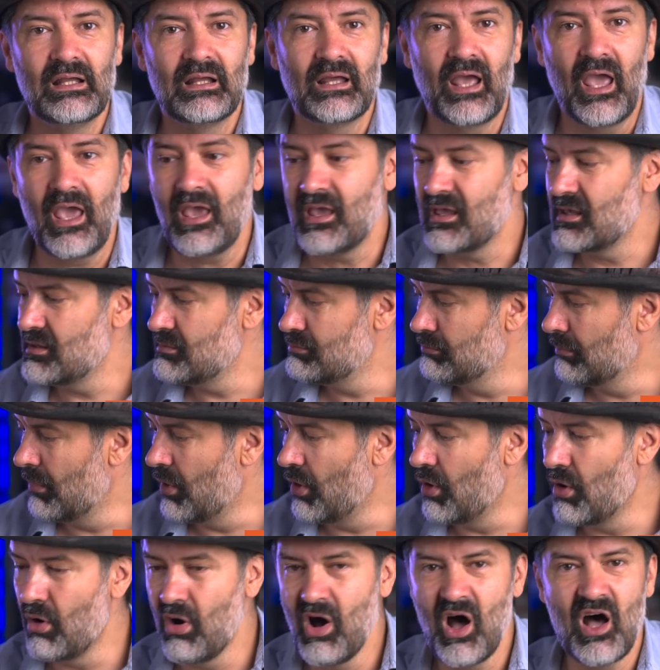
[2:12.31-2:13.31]
a
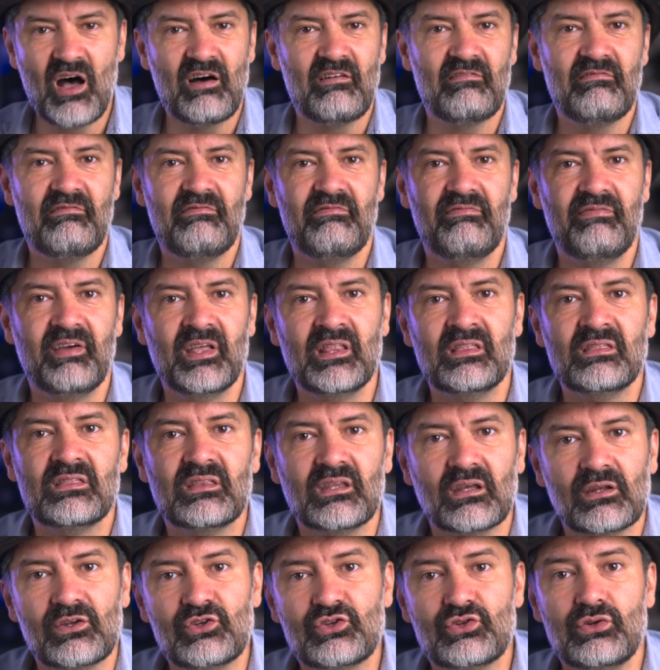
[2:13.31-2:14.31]
more
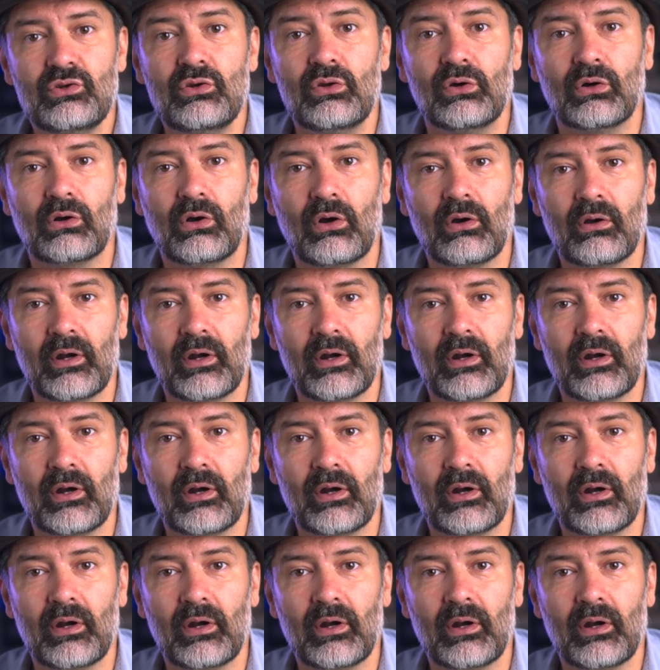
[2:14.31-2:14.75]
vintage look.